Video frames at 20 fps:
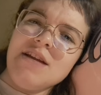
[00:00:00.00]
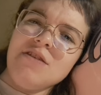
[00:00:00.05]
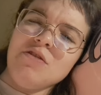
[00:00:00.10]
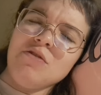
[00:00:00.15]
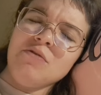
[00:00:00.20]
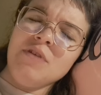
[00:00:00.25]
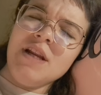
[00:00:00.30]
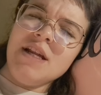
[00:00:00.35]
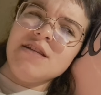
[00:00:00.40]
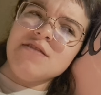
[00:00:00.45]

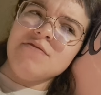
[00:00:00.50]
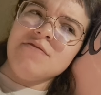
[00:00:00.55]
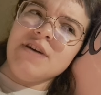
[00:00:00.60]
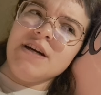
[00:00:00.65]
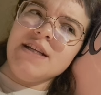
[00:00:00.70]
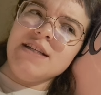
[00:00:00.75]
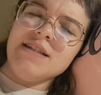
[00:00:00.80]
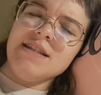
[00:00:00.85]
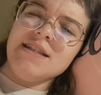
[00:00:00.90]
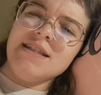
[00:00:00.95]
not really
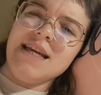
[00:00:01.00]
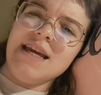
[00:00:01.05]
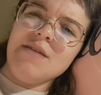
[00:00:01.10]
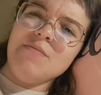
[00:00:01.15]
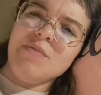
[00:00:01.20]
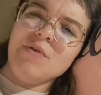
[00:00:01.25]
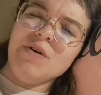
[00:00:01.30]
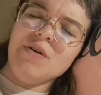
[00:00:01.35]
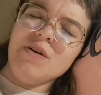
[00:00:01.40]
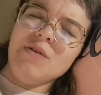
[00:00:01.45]
defined as a date
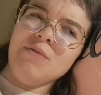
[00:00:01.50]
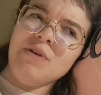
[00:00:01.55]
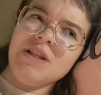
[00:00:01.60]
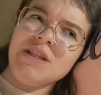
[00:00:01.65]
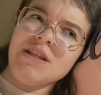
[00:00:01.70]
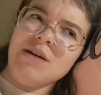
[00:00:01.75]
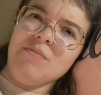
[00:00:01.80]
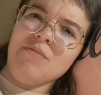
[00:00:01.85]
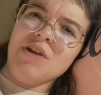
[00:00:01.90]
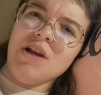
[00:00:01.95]
but with
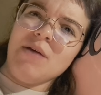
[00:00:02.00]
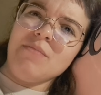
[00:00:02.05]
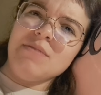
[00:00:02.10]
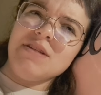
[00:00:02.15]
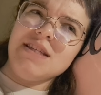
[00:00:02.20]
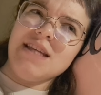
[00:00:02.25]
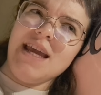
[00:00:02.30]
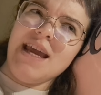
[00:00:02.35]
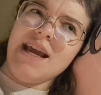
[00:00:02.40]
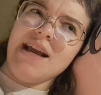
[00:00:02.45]
someone I'm
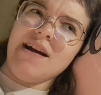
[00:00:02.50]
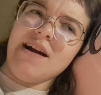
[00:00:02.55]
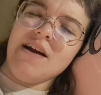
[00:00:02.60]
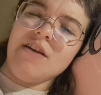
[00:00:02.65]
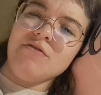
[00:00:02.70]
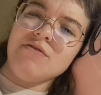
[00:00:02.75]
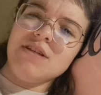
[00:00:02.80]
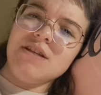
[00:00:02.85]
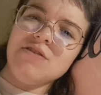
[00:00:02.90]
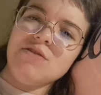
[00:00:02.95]
seeing kind
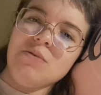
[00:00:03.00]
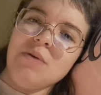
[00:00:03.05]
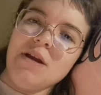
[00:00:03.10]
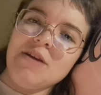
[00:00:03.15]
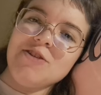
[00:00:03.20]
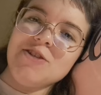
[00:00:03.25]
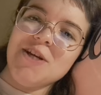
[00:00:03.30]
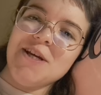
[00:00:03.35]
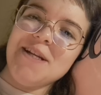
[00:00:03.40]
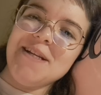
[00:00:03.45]
of
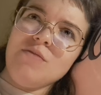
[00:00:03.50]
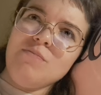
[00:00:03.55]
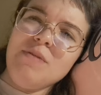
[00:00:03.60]
situation,